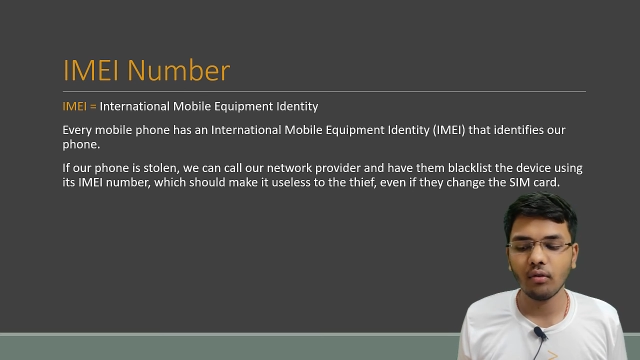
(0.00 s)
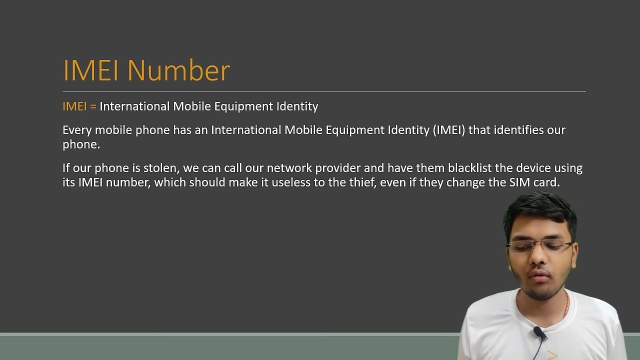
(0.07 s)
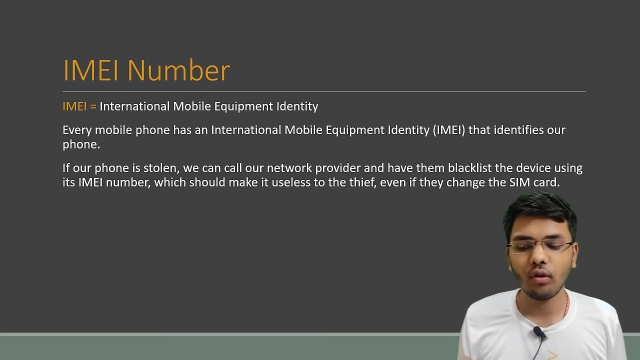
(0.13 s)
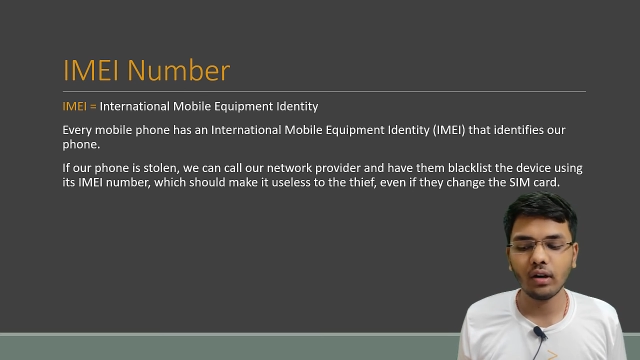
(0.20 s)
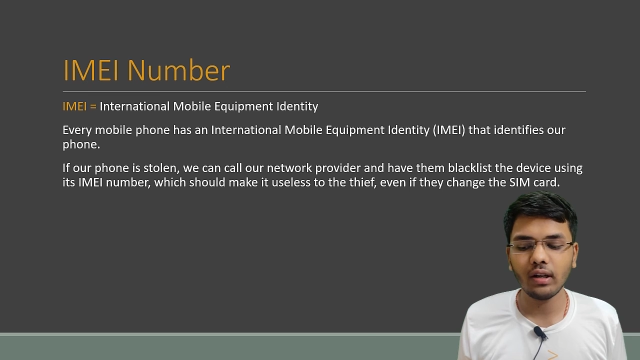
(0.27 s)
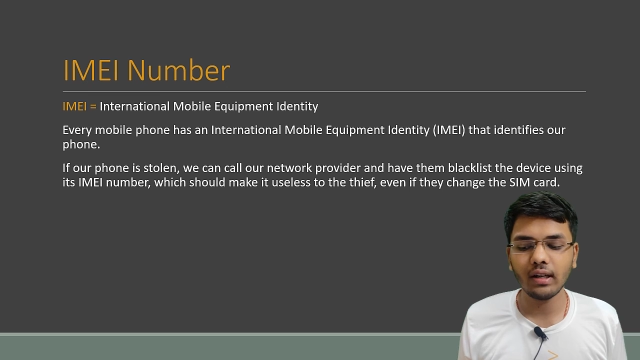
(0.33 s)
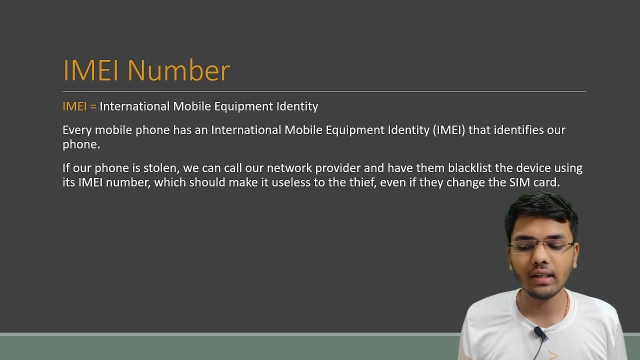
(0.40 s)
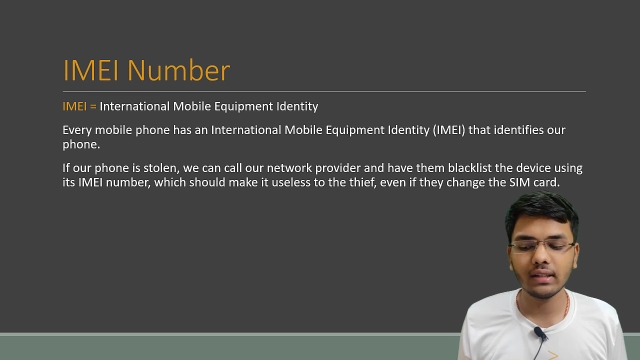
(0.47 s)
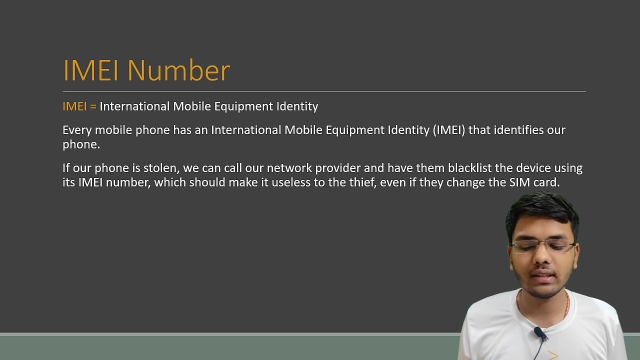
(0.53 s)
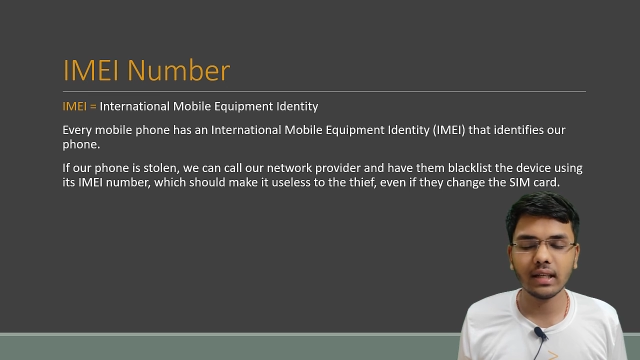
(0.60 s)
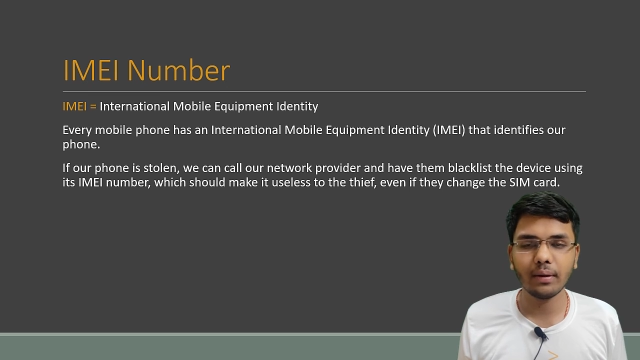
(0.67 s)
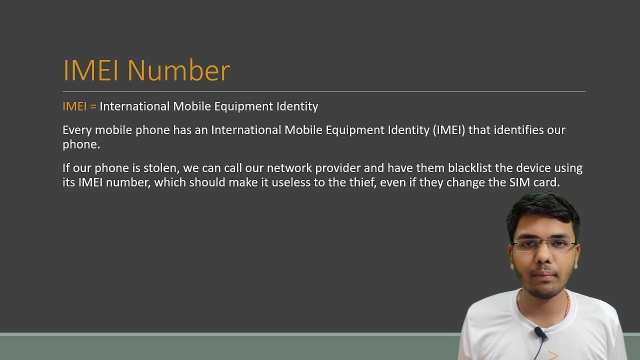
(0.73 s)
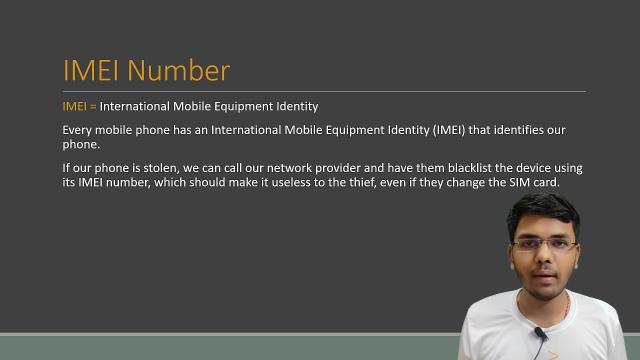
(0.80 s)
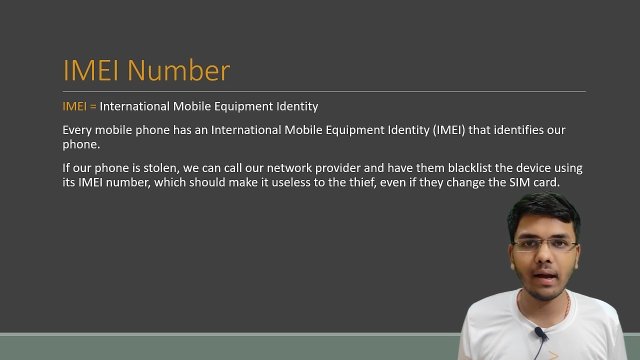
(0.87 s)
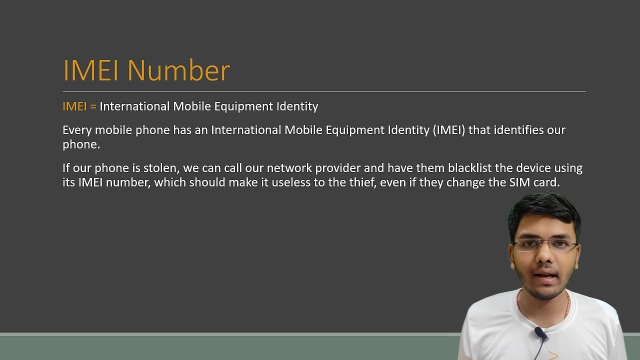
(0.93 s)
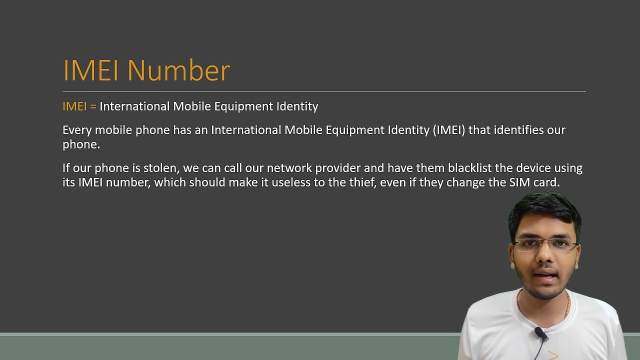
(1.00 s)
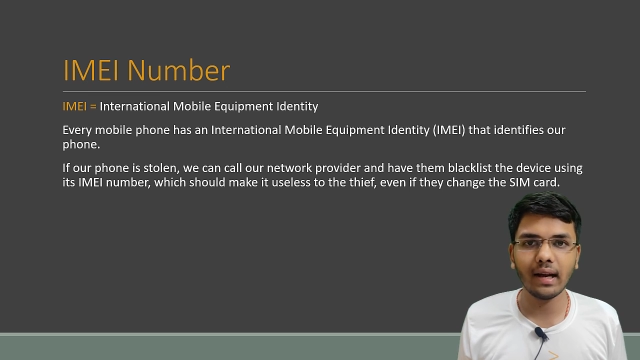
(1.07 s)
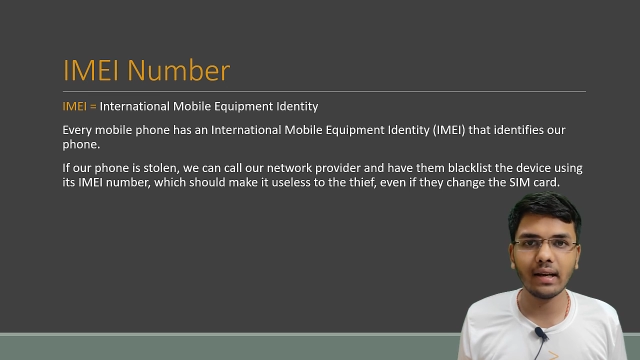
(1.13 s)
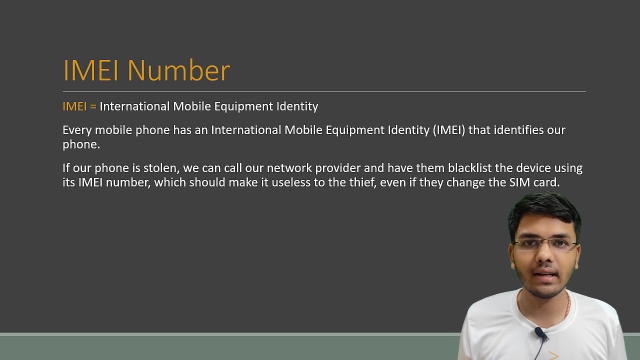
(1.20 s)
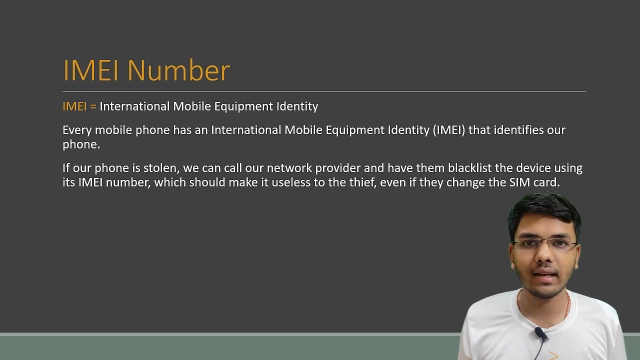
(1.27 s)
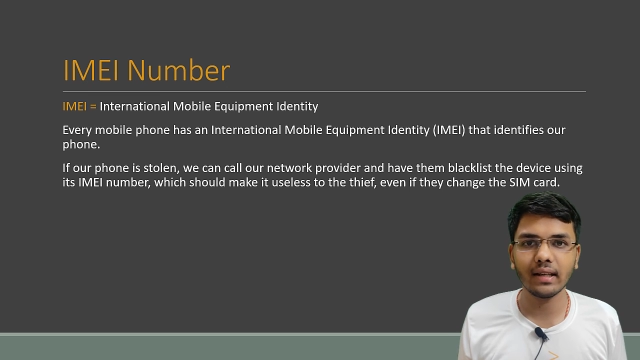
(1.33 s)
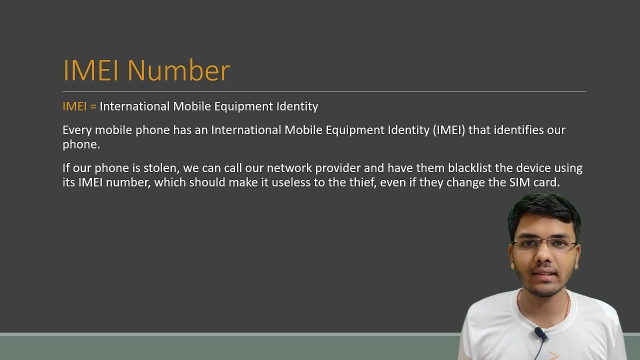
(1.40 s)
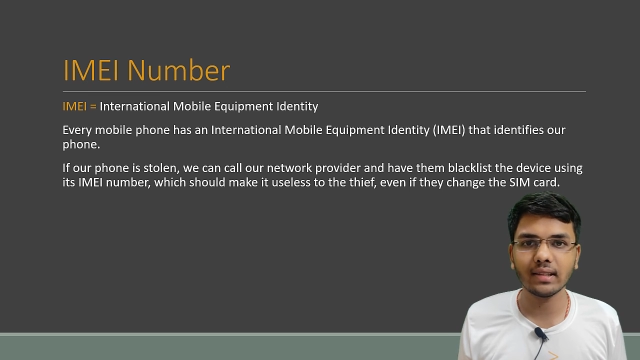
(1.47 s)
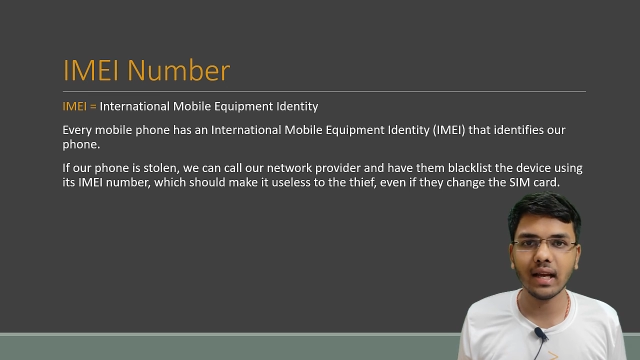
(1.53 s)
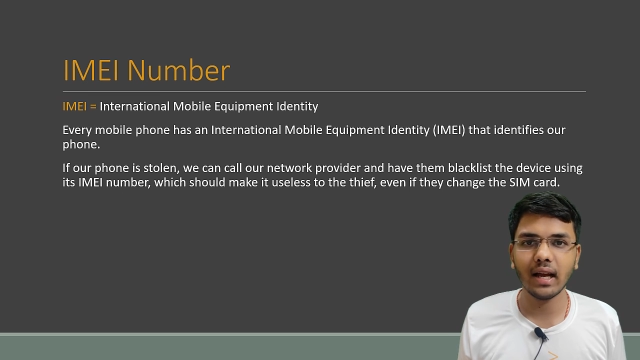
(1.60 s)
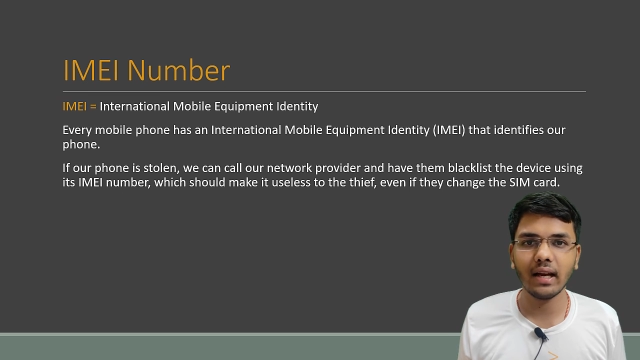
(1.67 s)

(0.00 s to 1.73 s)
what is MAC address